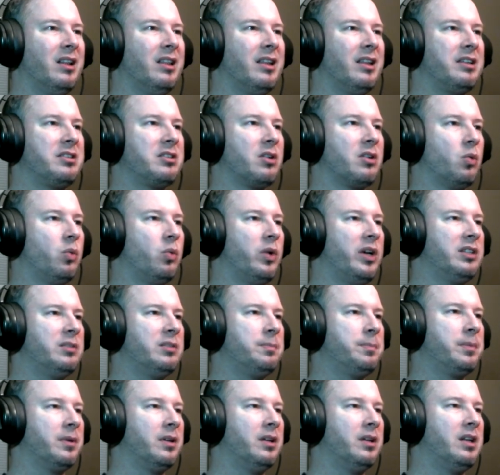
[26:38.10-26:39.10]
Lesser
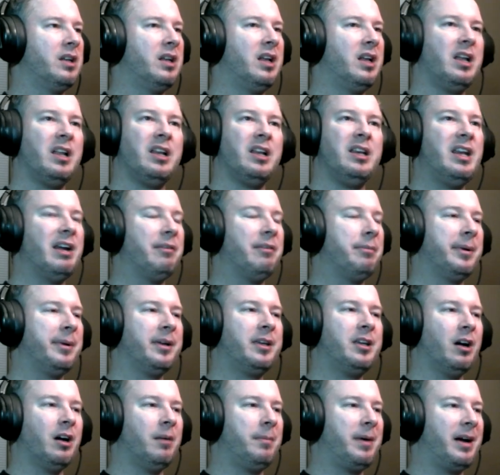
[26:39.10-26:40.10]
Wisp, never
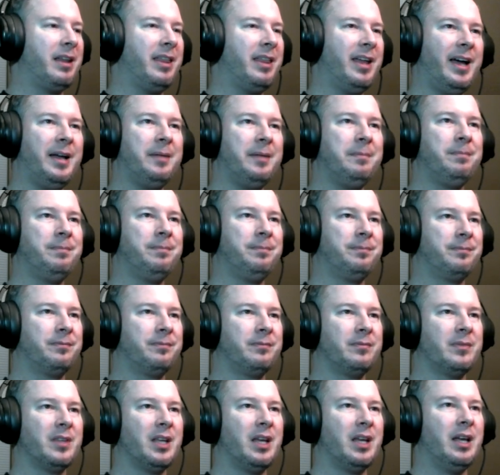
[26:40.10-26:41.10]
been killed by that.
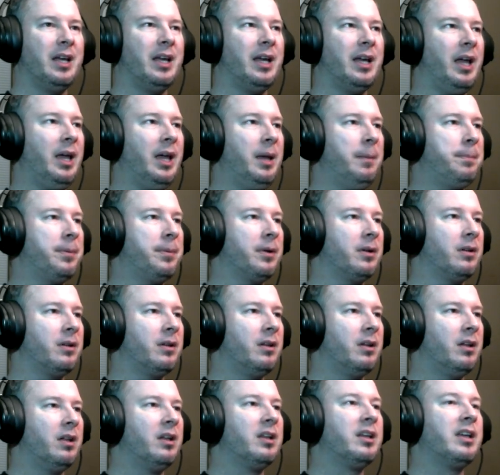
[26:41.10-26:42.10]
Imp,
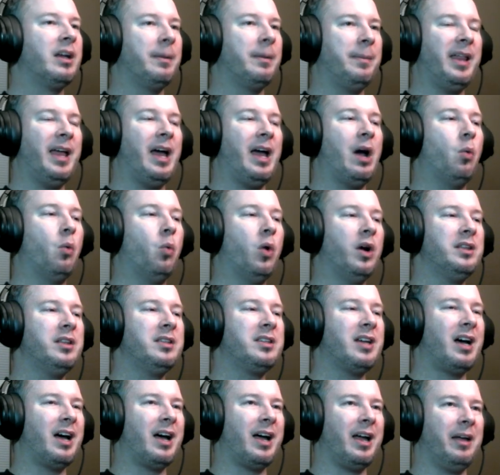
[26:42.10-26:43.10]
killed by that one
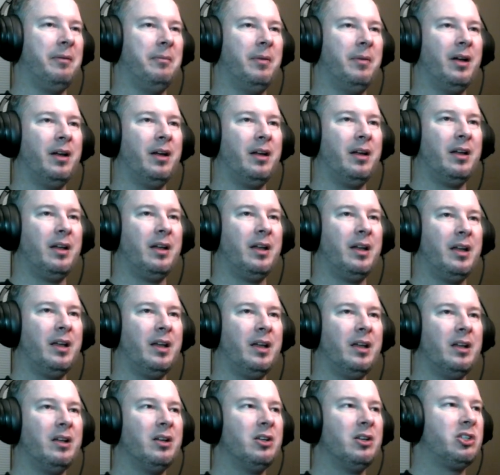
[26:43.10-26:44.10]
time.
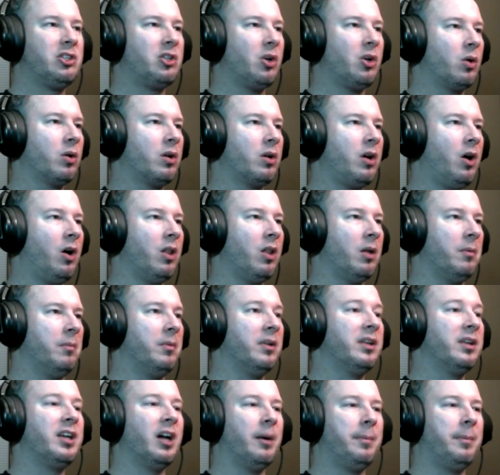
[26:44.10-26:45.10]
Stone Golem,
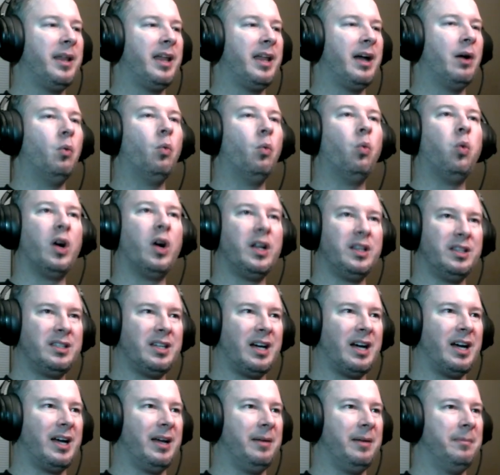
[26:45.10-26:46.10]
killed by that one
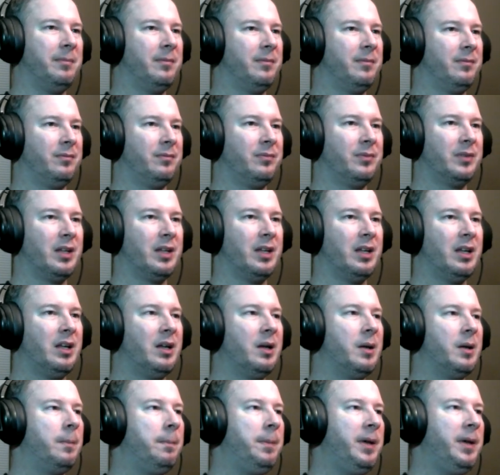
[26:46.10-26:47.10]
time.
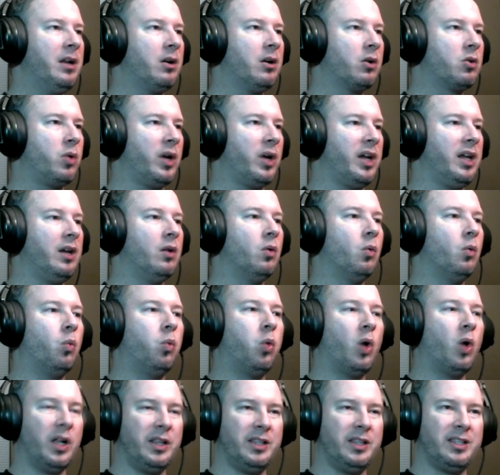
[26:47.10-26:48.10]
Beetle Queen,
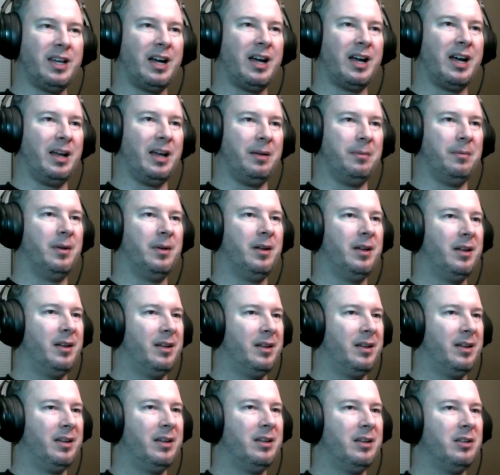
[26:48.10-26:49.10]
one time.
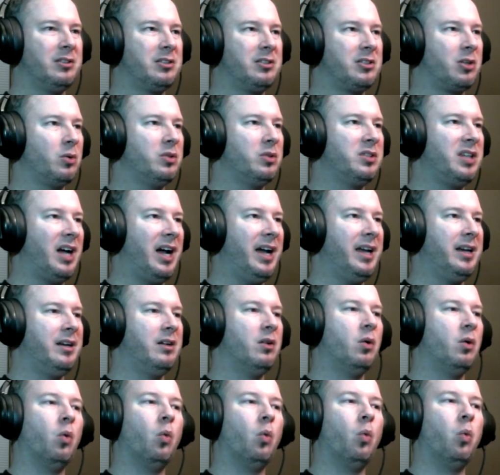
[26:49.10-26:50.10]
Stone
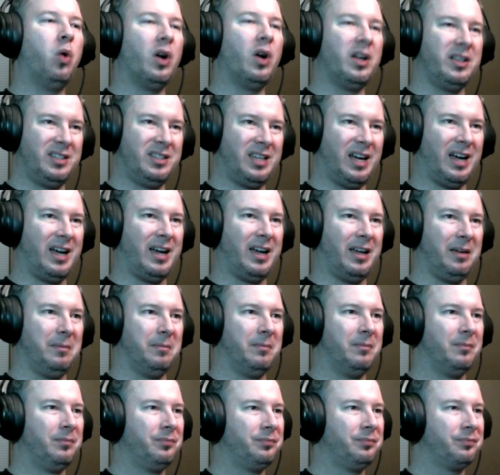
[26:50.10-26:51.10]
Titan, one
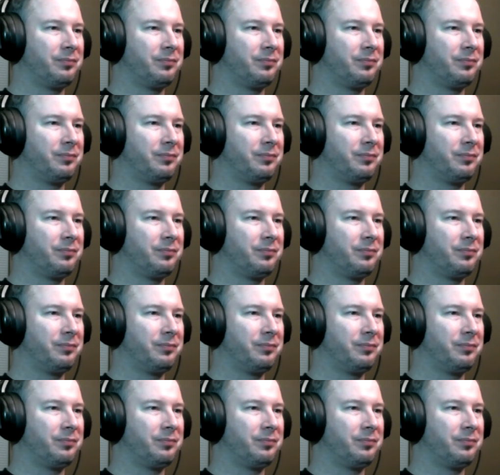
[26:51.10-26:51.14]
time.